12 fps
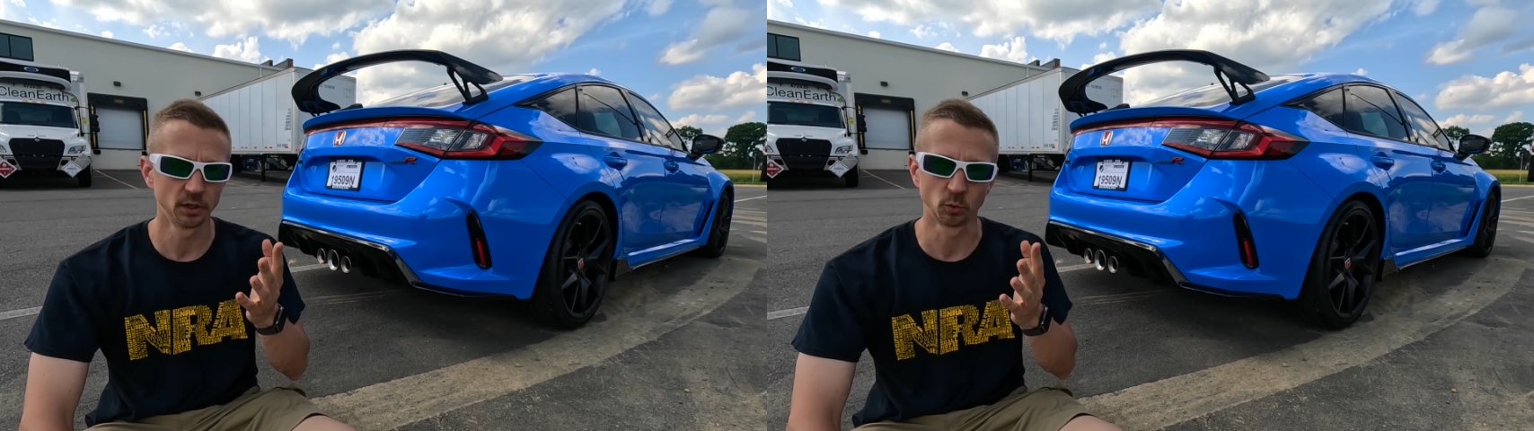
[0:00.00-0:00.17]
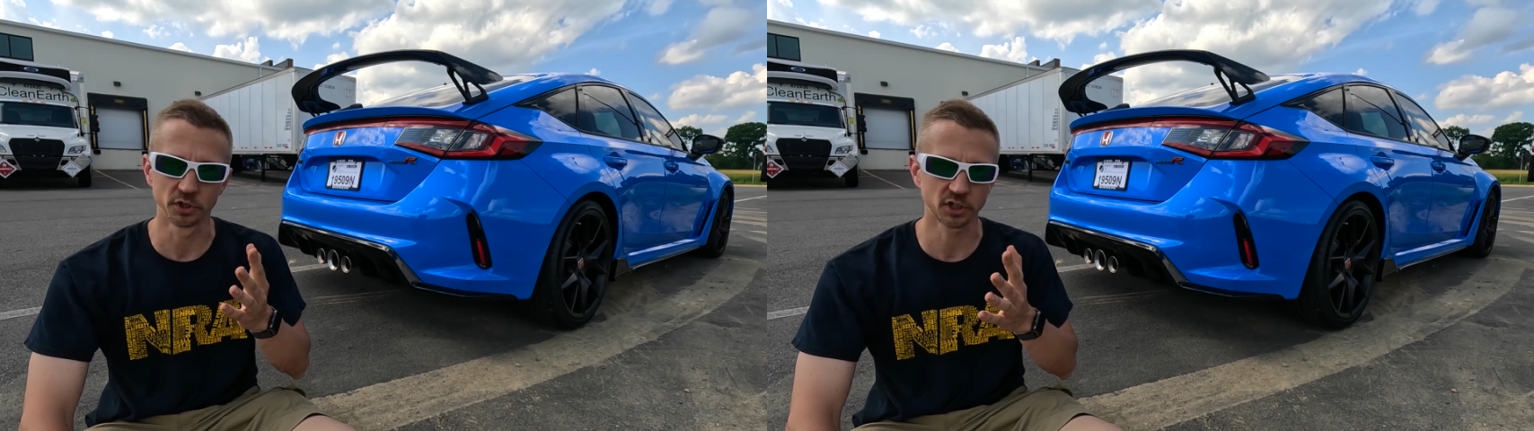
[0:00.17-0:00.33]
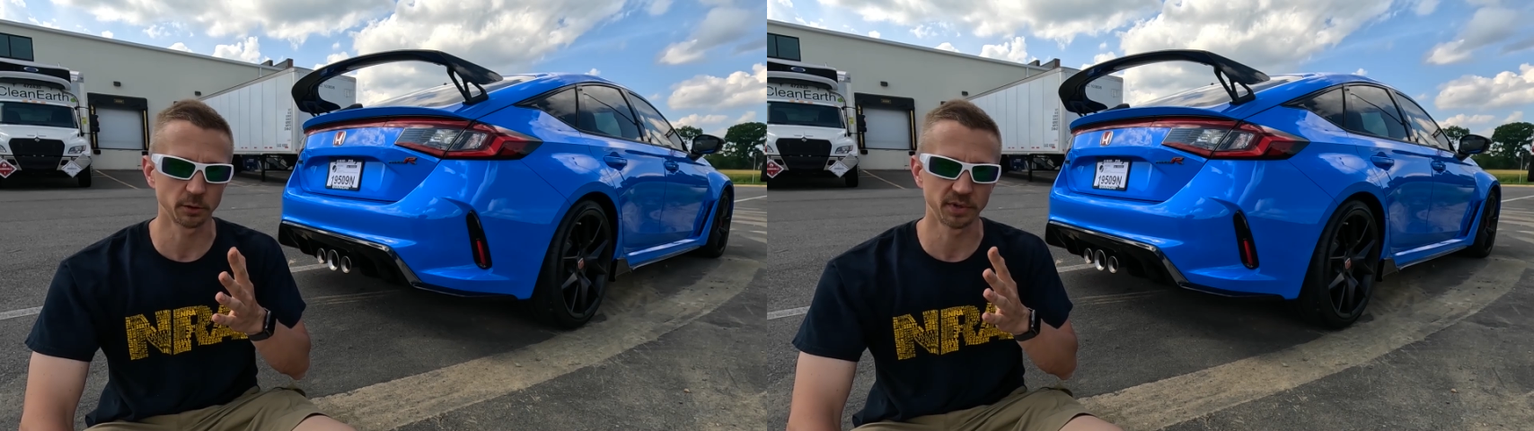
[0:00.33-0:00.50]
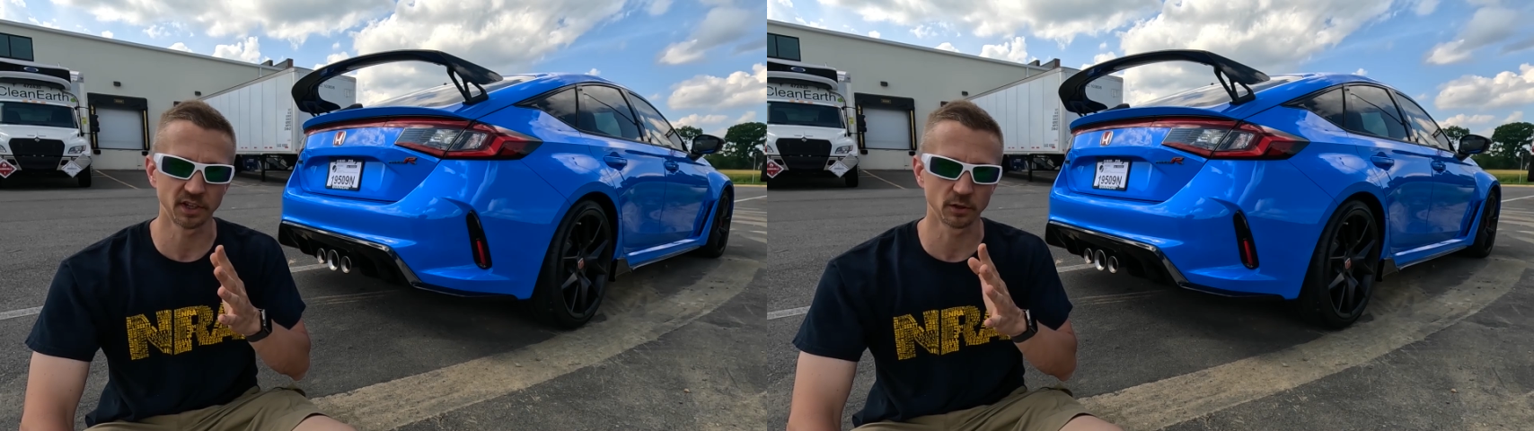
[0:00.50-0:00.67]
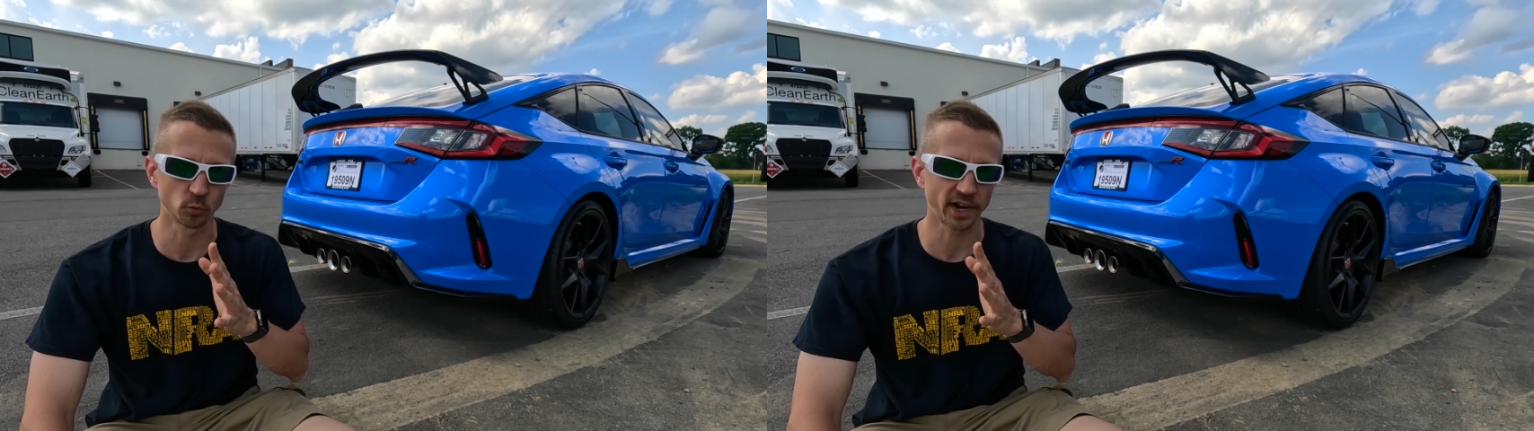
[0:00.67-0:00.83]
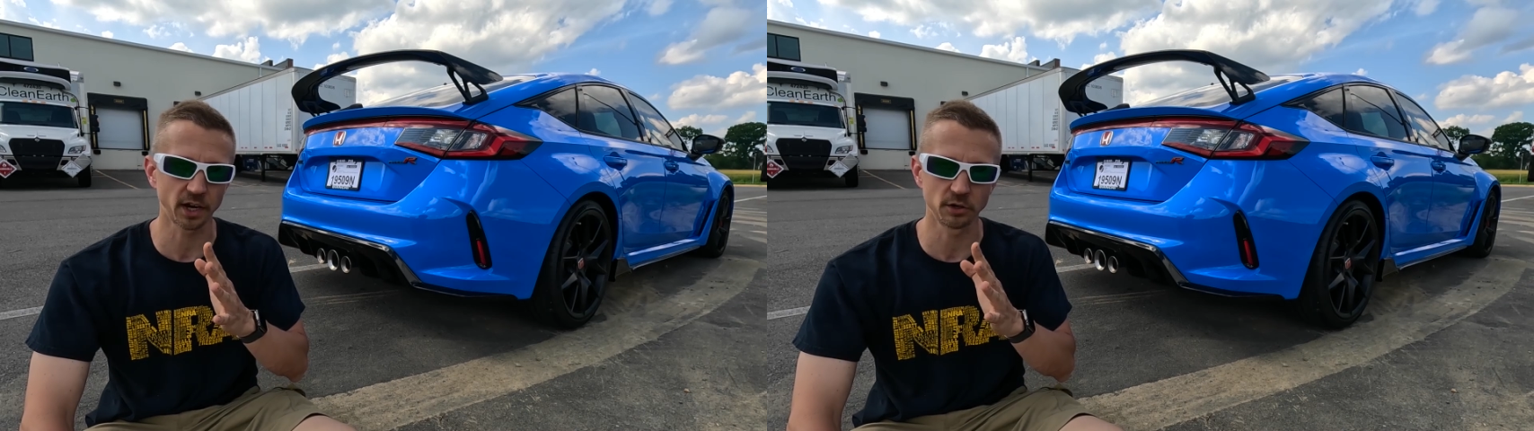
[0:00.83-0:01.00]
which could be in the
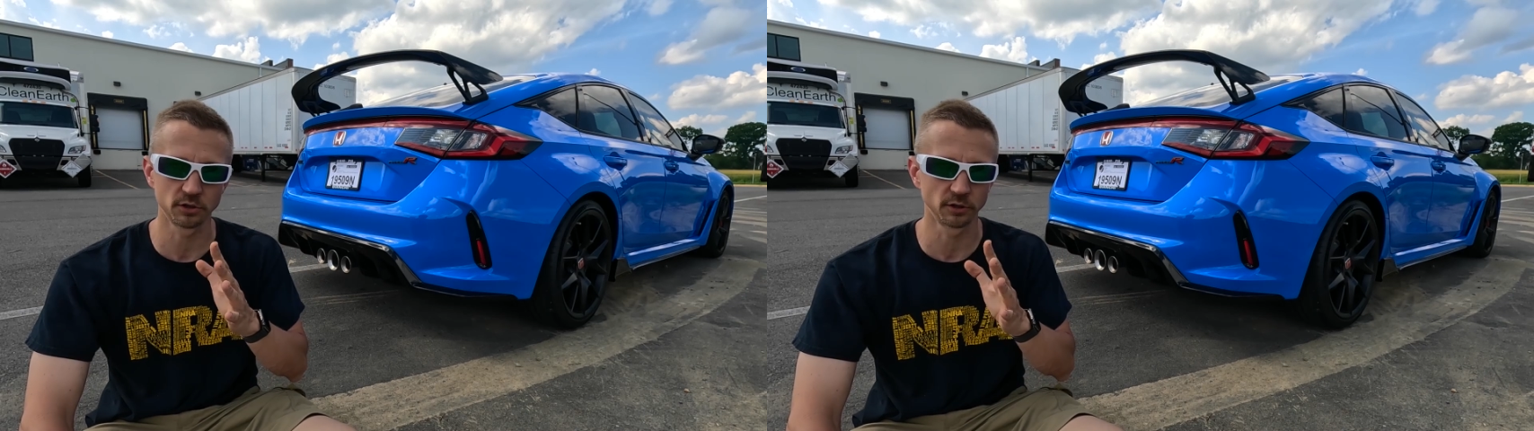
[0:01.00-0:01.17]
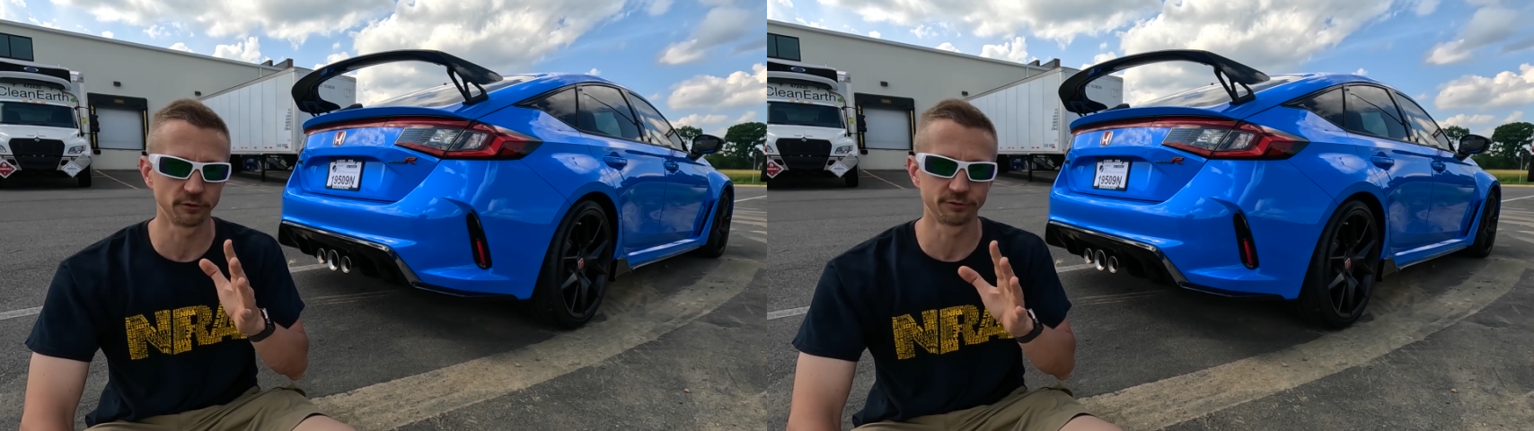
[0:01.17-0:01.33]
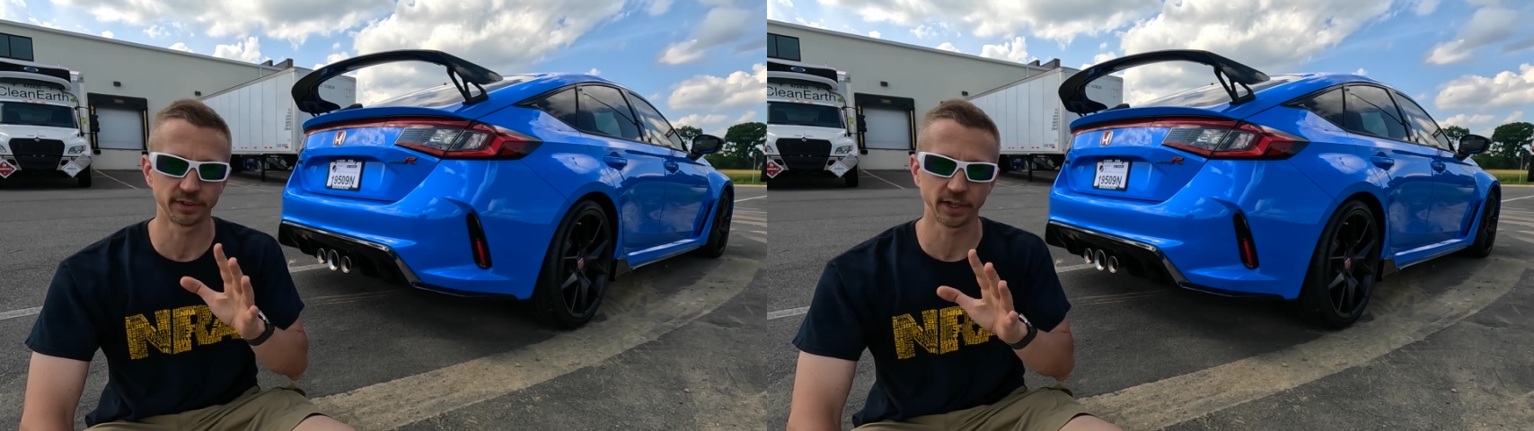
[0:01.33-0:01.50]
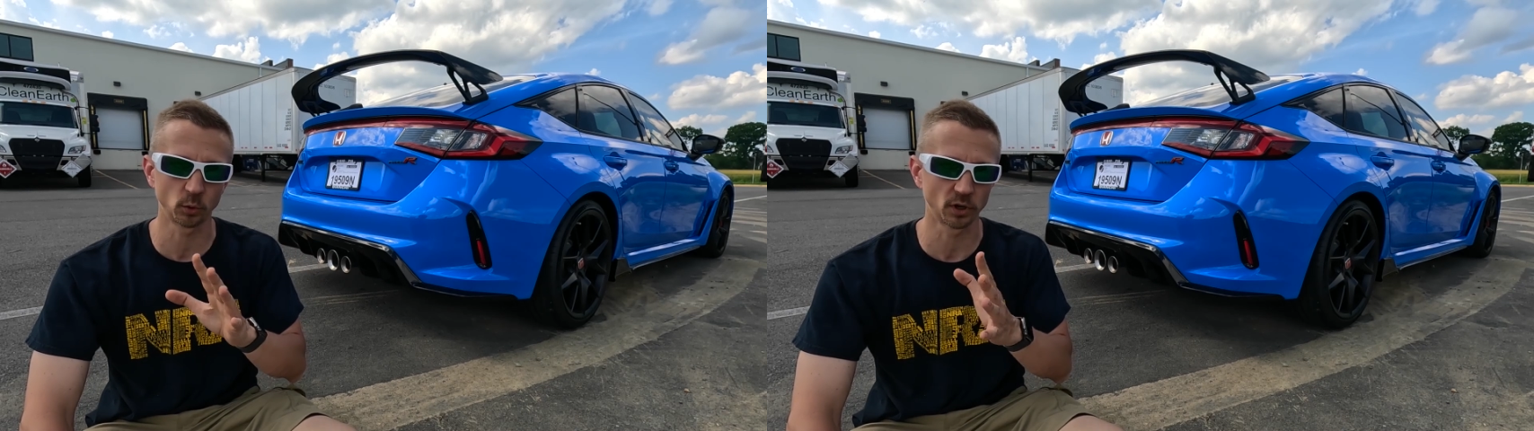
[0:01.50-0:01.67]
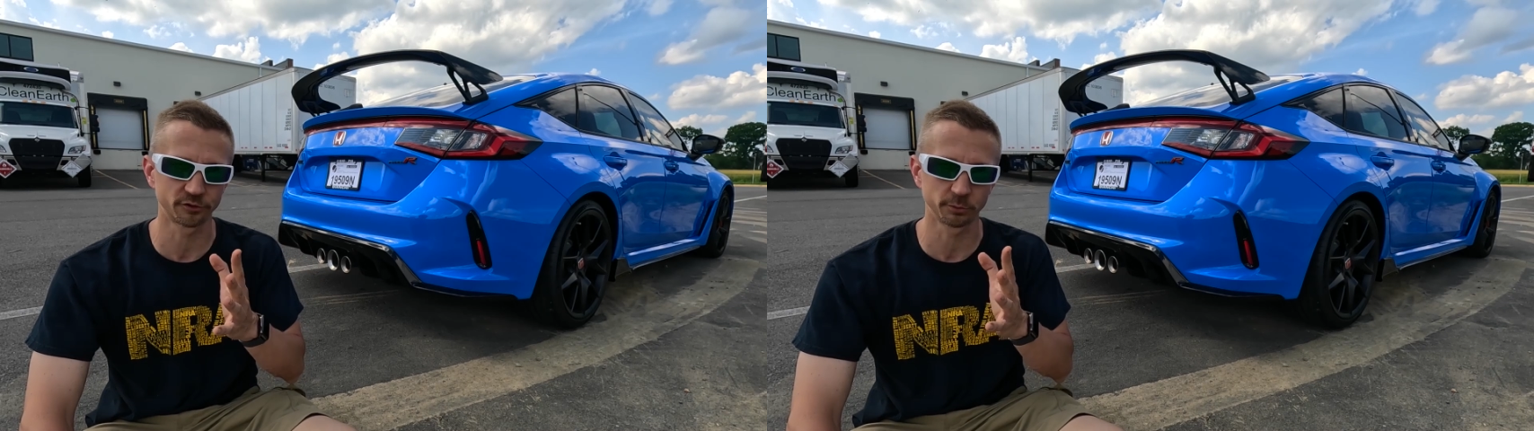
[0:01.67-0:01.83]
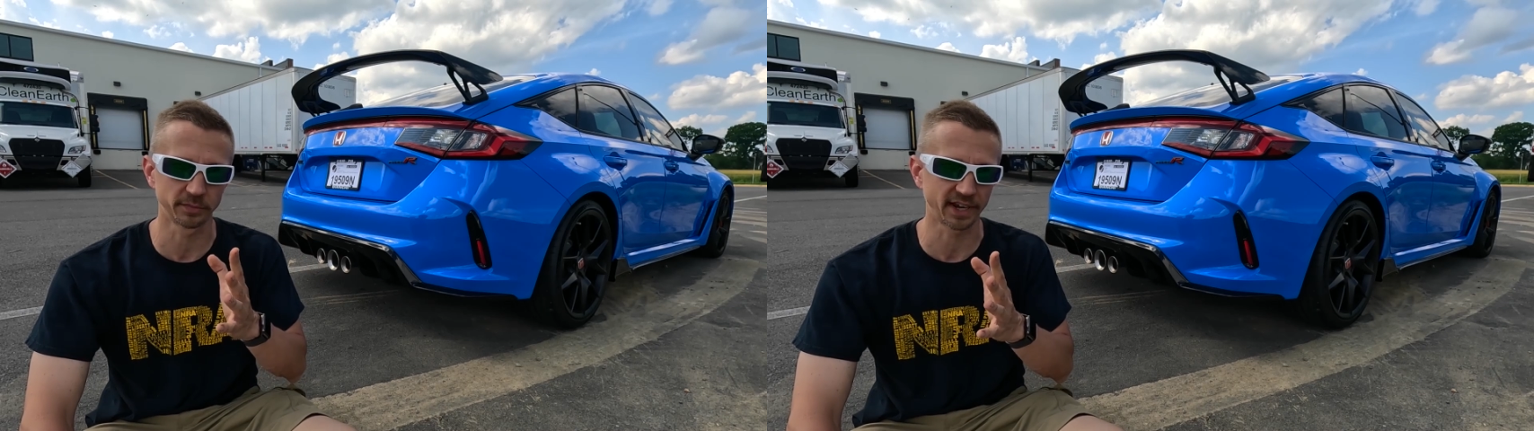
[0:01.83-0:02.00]
range of
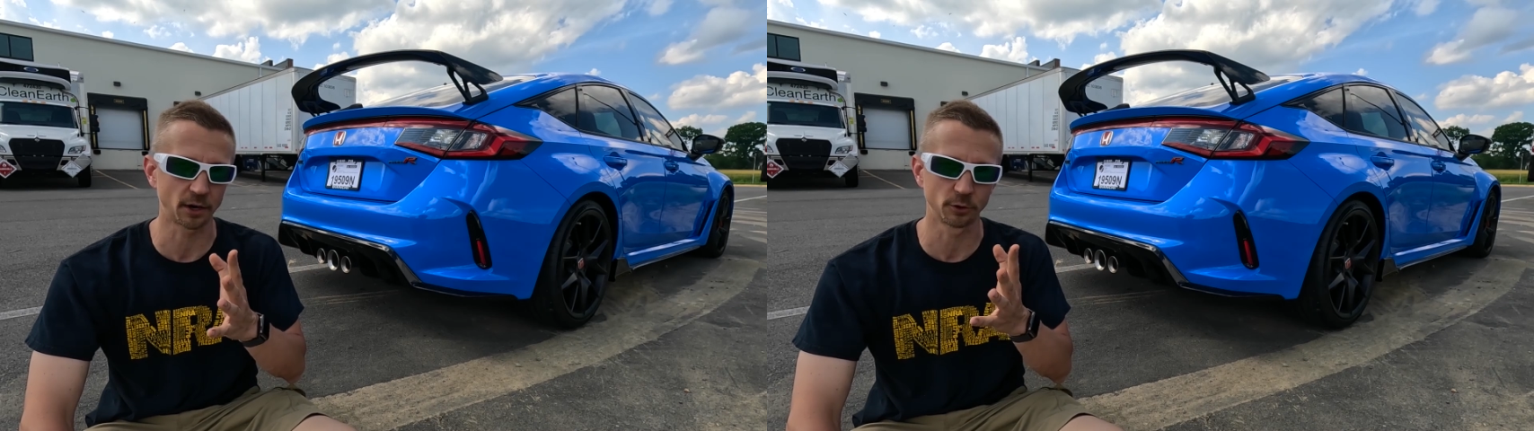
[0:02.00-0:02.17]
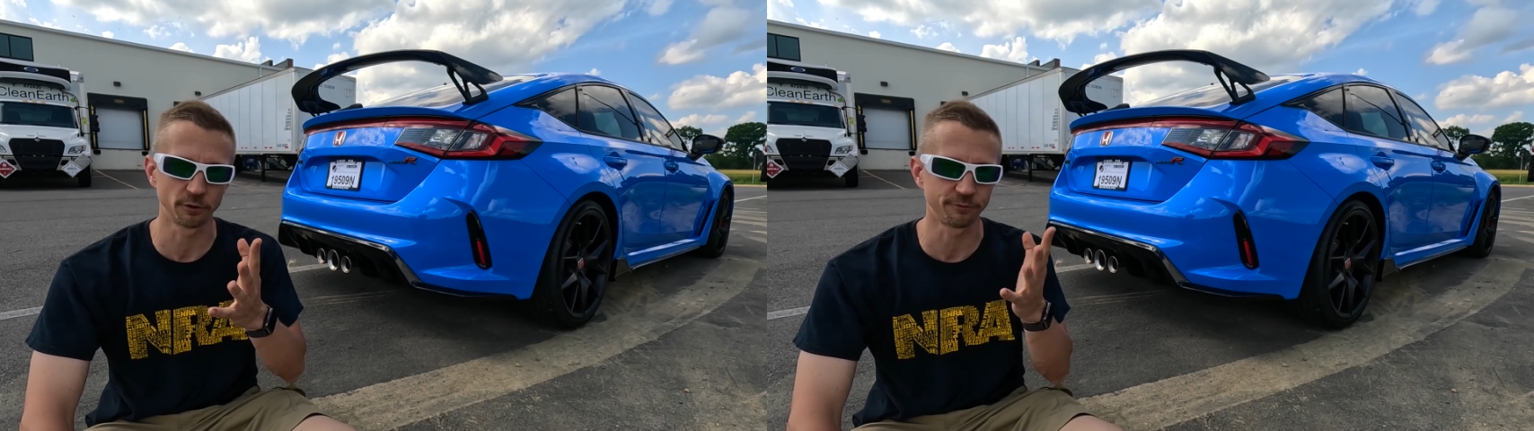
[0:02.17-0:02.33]
anywhere from, I don't know,